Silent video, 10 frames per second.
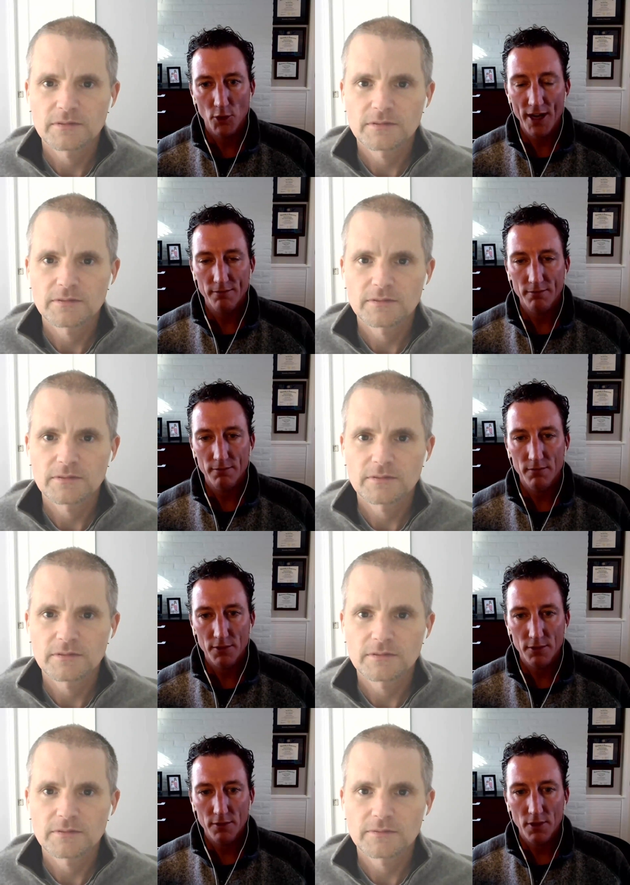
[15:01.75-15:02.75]
Speaker 1: Great.
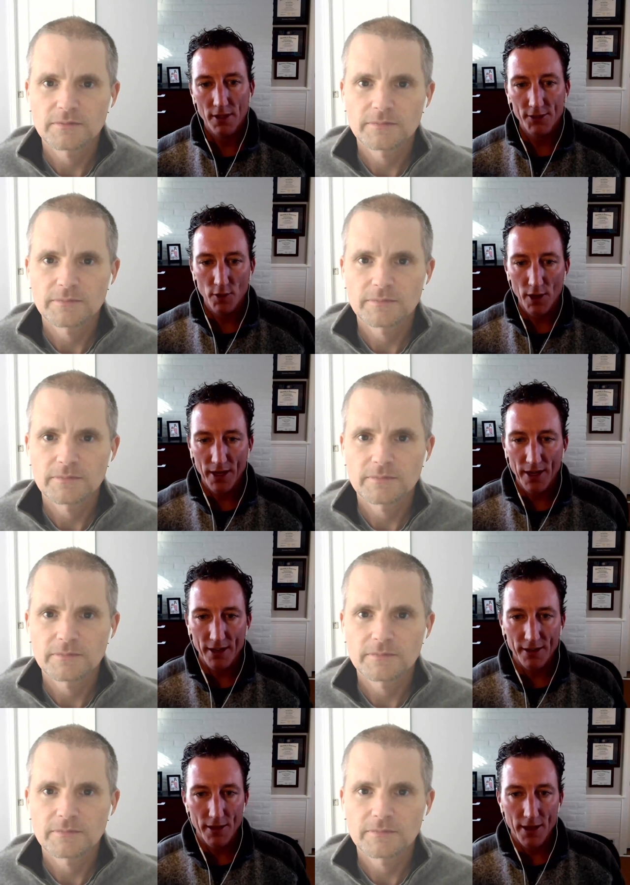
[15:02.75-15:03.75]
That's a great way to
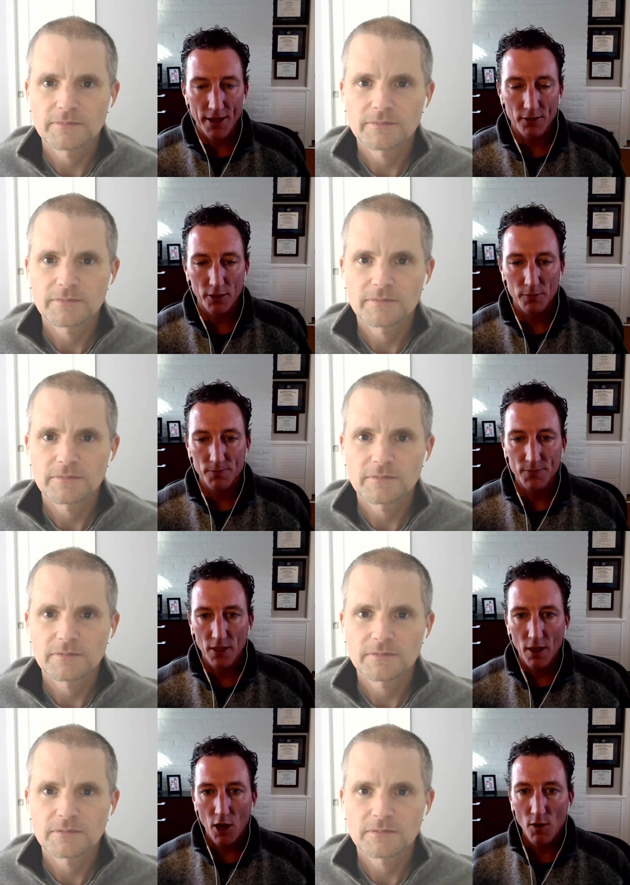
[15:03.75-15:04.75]
end it, I think. So,
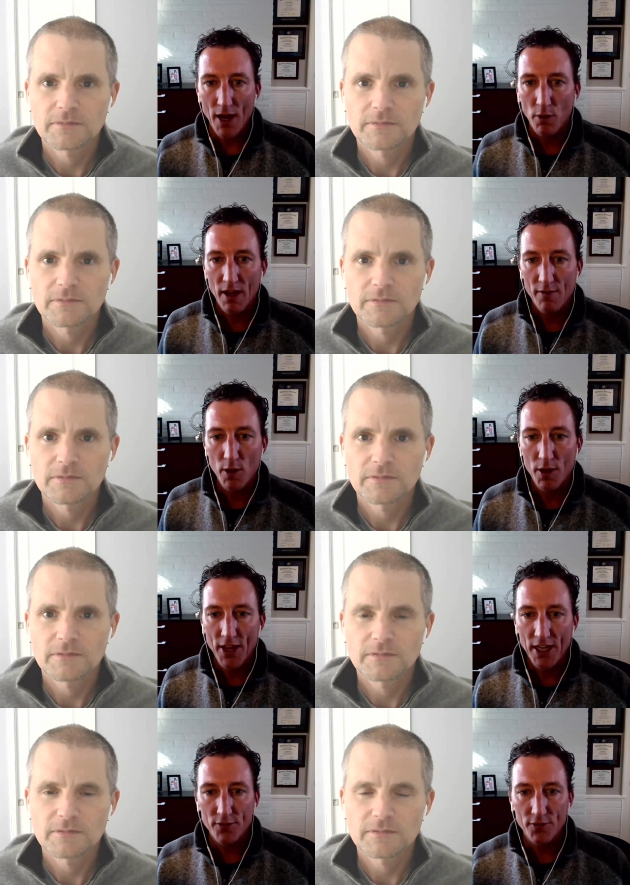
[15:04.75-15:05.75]
all right. Well,
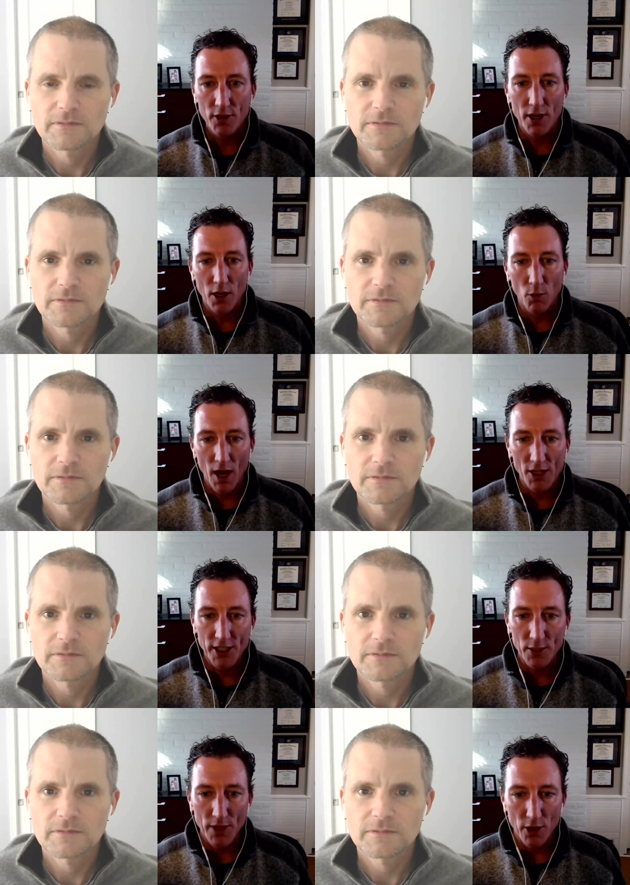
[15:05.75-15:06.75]
everyone, thanks for
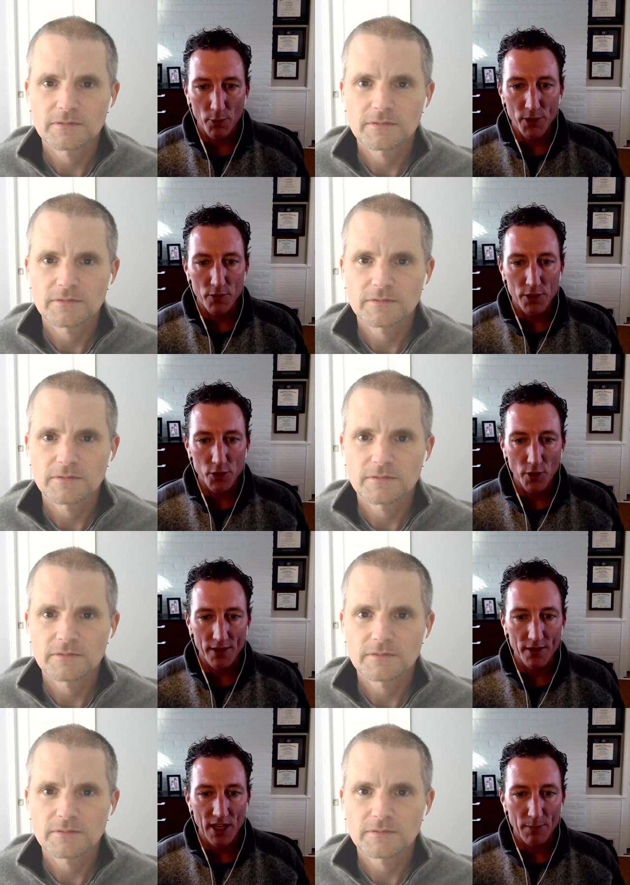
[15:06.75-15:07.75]
watching. We hope you
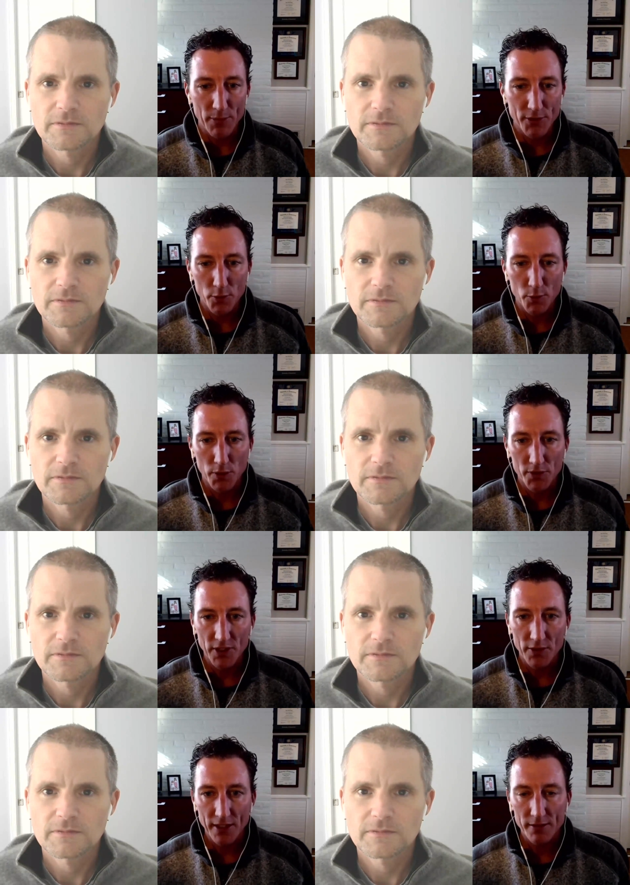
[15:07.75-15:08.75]
enjoyed this episode. We'll
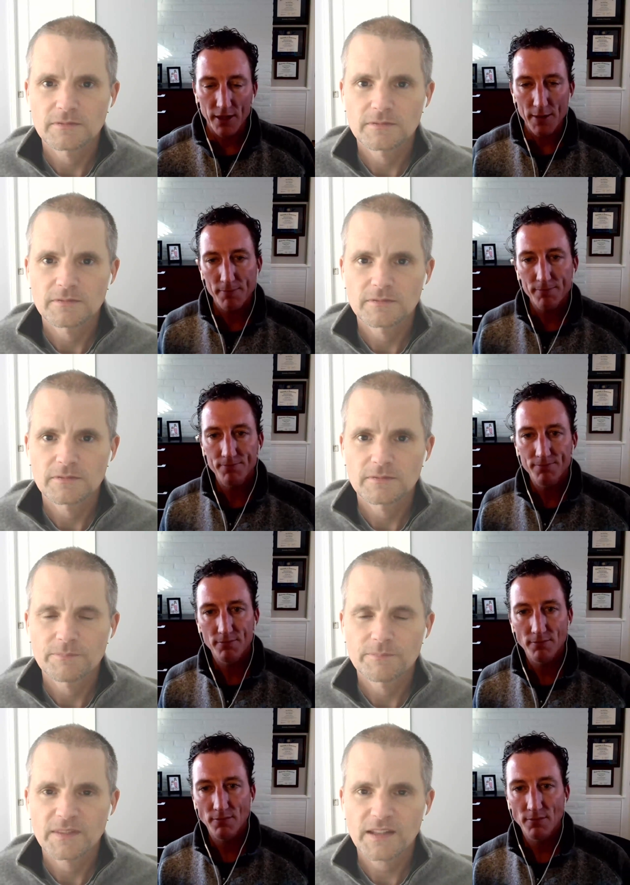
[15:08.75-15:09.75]
see you next time.
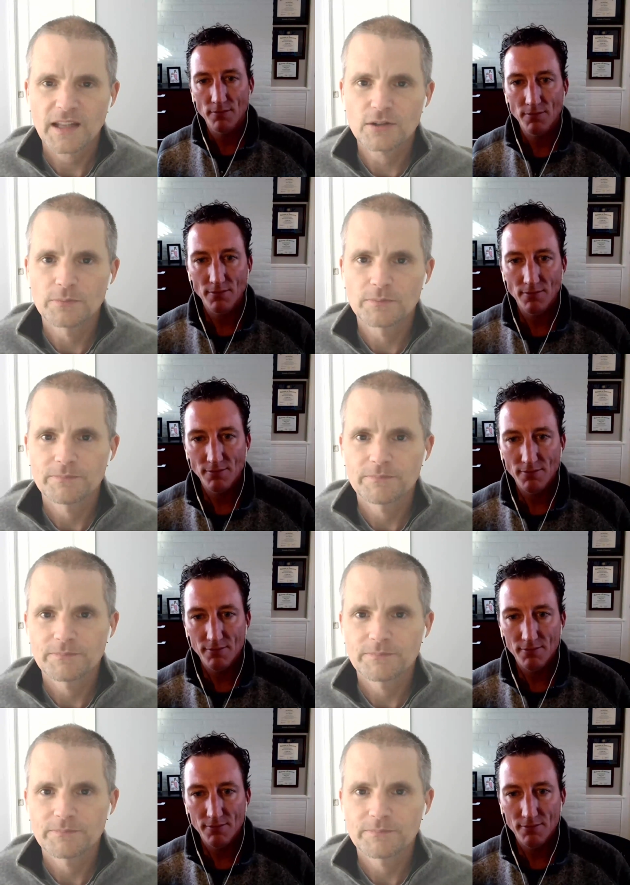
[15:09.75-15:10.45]
Thank you.